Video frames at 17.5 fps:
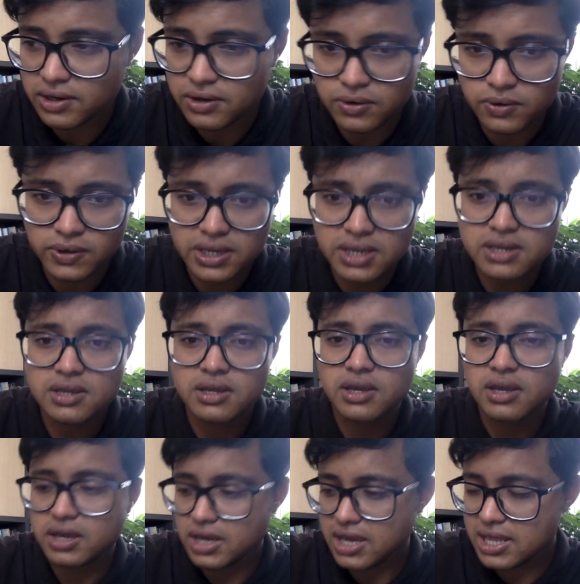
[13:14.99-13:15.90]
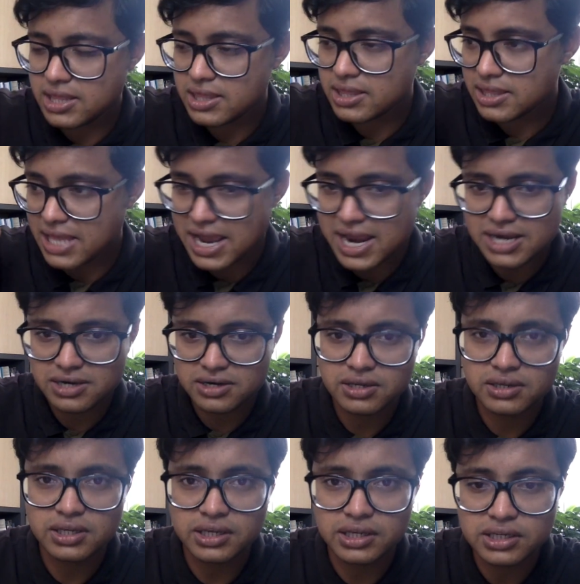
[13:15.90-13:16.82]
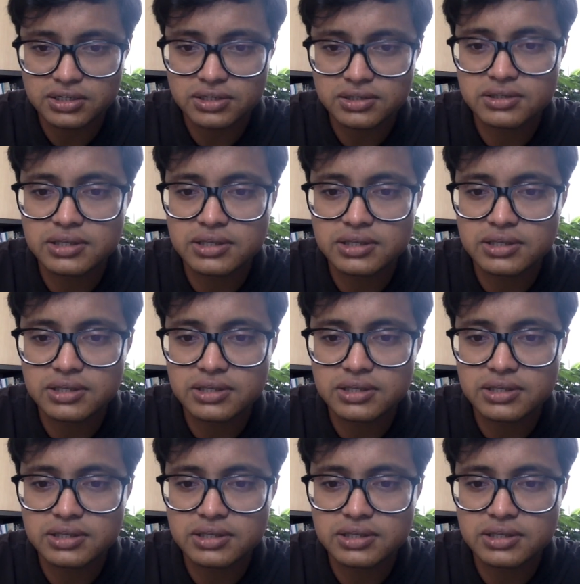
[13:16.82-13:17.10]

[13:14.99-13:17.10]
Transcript: okay, and that is